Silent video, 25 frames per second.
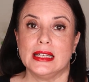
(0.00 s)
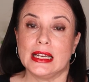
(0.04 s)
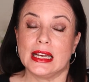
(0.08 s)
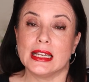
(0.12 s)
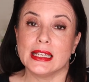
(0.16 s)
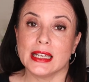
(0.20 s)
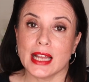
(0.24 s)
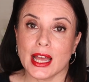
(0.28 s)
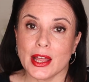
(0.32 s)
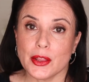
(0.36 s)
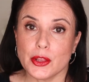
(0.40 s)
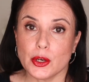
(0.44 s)

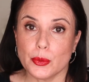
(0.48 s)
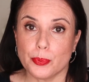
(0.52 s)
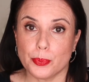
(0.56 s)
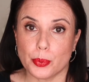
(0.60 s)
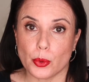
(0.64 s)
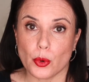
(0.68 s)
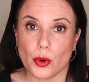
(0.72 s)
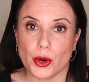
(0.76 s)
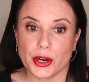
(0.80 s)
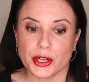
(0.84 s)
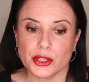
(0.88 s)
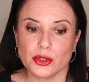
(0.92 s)
another
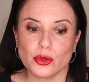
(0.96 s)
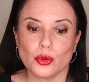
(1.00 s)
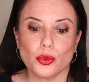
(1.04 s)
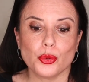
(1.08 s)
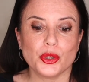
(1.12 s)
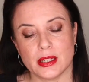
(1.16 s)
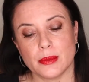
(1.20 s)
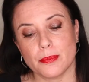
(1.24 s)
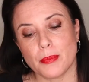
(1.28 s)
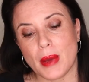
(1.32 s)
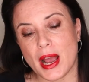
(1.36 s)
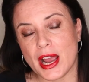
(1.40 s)
point,
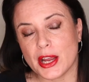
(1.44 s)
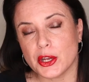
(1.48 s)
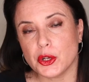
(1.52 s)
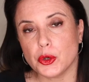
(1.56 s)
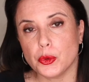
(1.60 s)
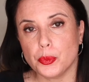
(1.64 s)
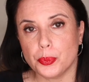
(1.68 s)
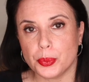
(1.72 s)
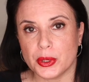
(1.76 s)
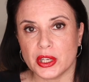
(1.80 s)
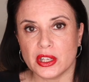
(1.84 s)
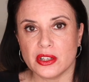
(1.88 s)
in my
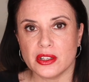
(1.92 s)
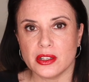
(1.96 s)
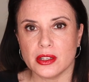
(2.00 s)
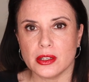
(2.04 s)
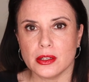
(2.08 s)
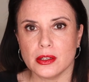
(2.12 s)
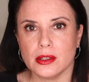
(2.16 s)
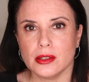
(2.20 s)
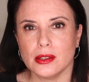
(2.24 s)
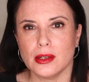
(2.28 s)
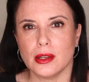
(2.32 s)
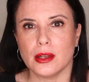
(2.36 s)

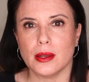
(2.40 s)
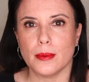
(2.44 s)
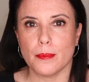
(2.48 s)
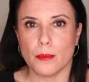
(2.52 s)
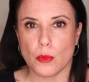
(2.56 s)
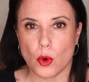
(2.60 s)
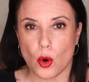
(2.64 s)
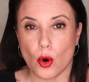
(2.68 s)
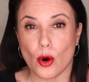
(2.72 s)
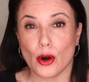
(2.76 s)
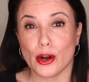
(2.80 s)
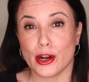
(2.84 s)
opinion, a
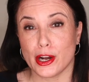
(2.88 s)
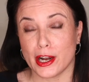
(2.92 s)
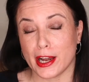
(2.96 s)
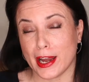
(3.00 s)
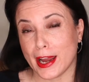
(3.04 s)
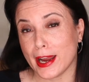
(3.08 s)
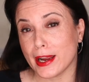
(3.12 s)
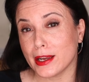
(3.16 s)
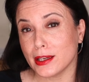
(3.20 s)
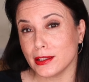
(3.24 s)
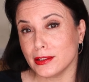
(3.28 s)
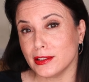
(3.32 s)
more
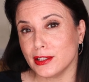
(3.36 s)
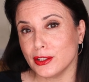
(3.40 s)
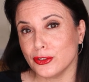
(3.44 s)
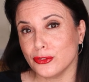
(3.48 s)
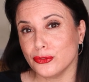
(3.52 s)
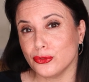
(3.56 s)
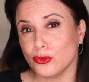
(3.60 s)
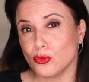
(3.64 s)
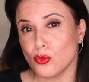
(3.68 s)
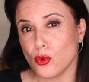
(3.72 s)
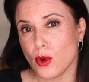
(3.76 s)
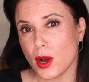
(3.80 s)

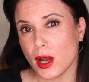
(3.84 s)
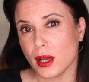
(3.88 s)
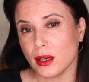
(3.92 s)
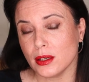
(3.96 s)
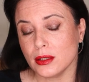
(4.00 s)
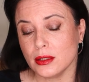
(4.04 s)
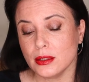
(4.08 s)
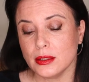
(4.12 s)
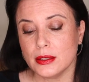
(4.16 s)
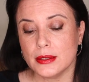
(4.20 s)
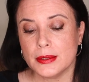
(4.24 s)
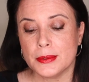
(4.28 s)
negative
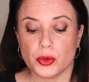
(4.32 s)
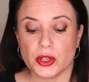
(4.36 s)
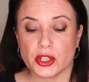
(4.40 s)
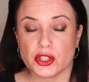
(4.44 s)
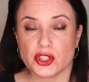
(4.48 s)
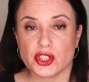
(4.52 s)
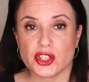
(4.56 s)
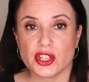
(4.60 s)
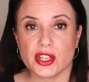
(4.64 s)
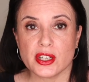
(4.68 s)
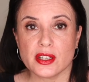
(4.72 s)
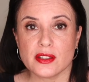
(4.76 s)
one,
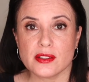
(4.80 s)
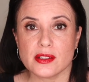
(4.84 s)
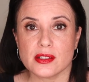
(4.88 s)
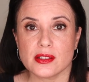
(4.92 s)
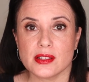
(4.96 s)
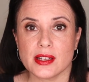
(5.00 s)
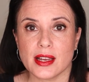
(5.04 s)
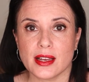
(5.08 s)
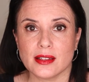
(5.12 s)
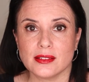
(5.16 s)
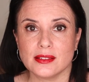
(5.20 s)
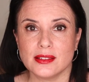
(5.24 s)
which
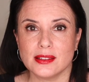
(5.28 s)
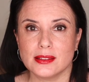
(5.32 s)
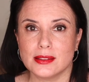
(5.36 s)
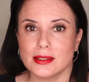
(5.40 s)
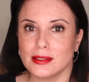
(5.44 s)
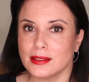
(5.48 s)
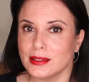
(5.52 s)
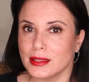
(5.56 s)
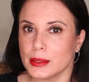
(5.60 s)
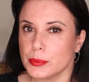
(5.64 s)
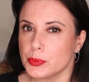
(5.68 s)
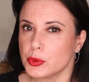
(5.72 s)
is that
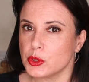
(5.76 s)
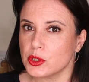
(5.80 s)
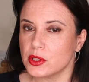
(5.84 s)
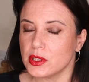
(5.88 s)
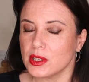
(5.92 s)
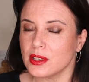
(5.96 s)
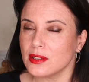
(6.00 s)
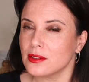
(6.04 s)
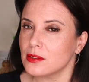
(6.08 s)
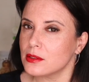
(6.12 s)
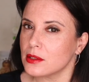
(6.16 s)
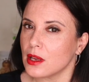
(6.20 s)
the
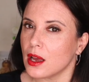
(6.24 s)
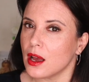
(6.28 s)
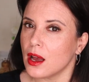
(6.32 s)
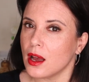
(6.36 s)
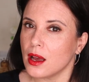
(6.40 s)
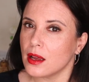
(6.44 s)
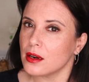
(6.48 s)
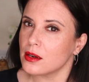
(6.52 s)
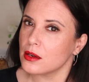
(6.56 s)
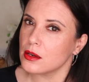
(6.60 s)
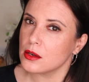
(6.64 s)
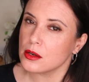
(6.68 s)
lipsticks
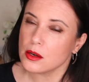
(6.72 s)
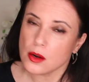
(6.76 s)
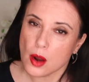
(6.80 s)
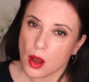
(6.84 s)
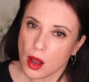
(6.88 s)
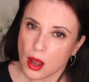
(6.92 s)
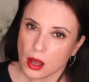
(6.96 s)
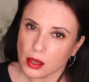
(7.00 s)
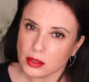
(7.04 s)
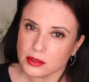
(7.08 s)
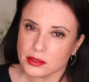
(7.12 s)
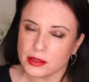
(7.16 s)
are
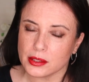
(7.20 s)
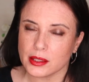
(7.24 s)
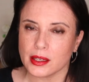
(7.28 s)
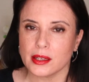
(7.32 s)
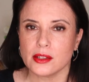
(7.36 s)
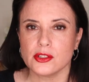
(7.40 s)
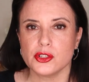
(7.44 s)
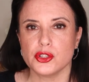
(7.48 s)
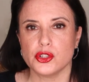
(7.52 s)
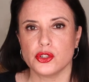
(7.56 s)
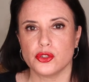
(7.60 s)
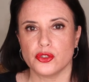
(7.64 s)
not
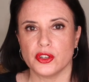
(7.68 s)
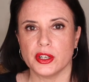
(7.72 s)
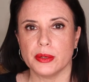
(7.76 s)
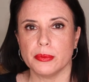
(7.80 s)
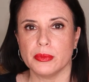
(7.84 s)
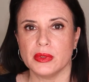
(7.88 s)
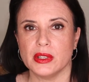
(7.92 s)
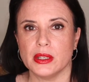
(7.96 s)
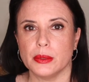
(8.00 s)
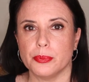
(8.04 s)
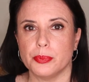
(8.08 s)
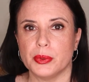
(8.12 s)

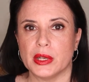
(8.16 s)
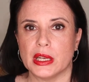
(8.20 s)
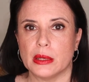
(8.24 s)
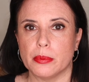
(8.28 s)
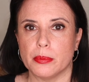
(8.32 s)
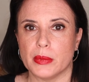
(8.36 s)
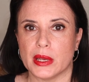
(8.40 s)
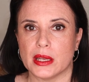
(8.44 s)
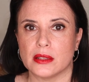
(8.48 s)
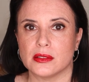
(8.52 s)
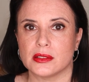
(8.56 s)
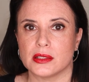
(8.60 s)
extremely
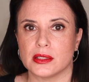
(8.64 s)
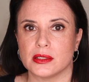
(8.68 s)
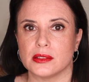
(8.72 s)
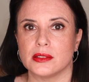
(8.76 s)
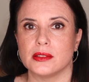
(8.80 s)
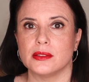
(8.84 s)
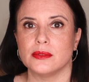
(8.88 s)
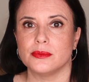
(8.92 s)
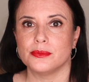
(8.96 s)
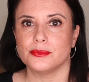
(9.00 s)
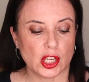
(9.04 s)
pigmented.